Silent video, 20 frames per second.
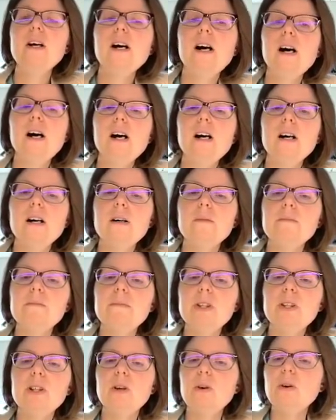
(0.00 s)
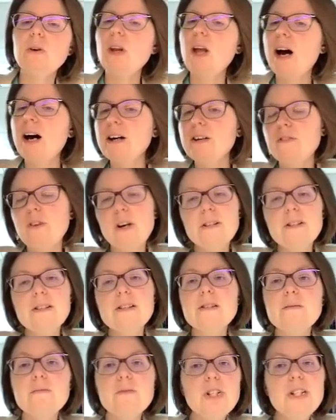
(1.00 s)
A lot of
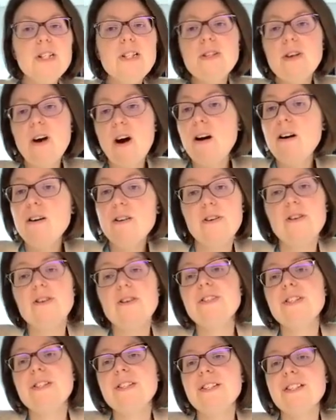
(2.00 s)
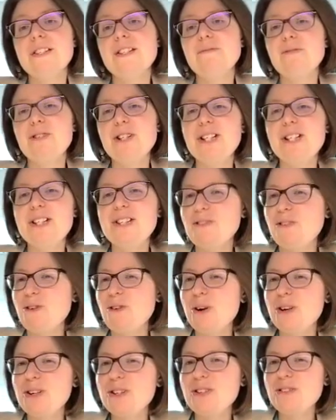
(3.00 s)
autism genes are nervous system genes, of
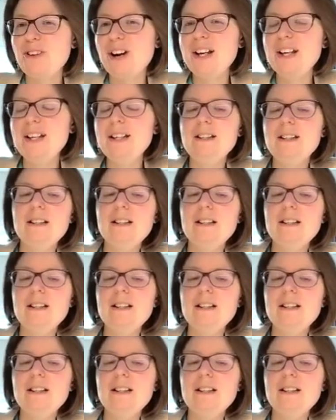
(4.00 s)
course, right?